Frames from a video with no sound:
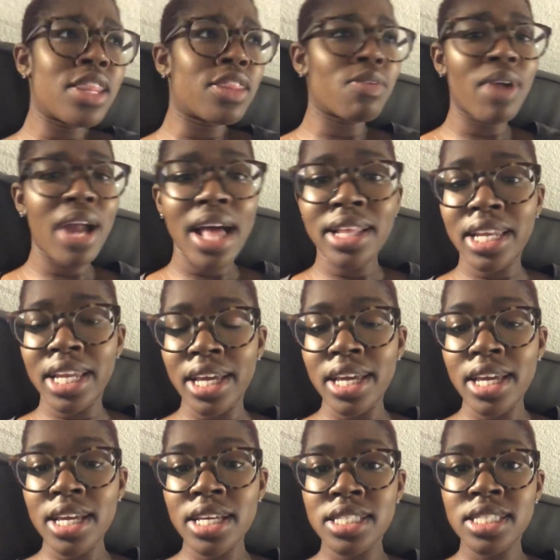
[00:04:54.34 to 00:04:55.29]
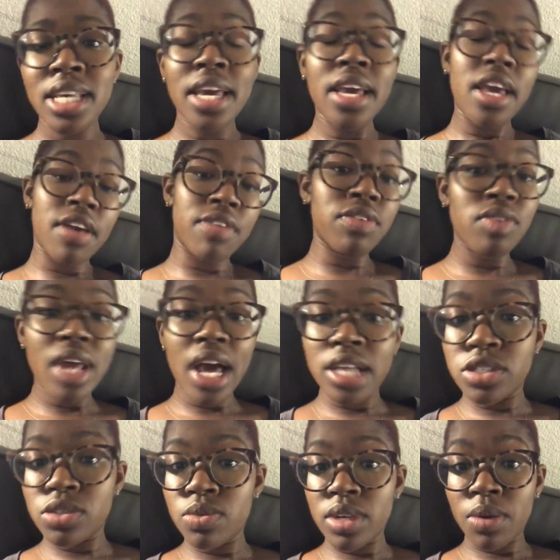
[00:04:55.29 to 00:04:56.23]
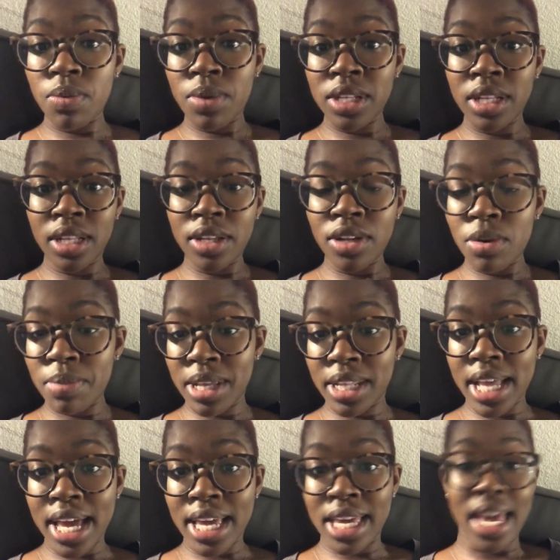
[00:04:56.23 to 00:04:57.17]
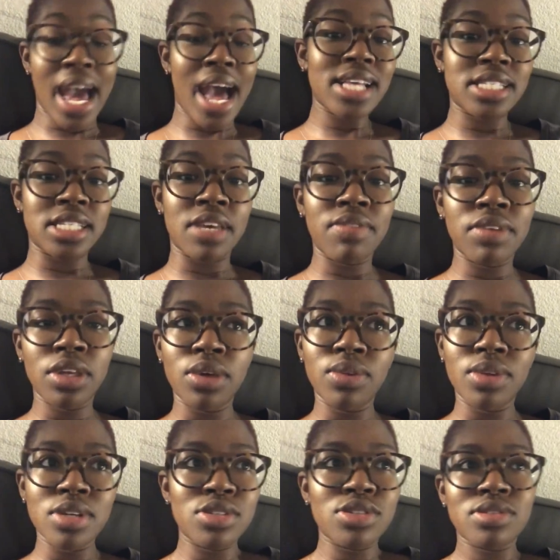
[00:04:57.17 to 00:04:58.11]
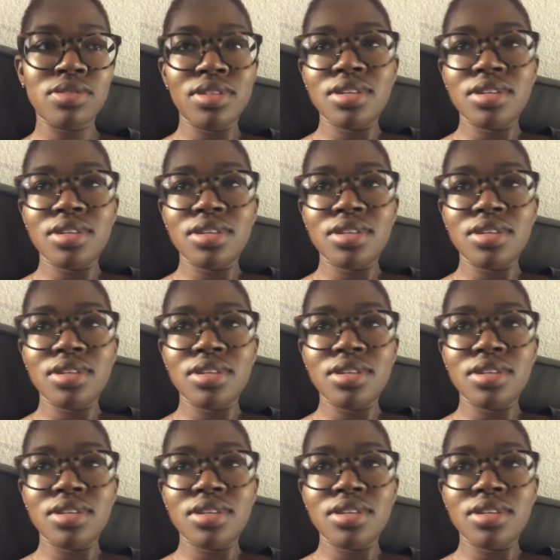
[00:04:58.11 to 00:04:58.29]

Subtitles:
the reality is, if you're not doing it with the little bit that he has given you, there's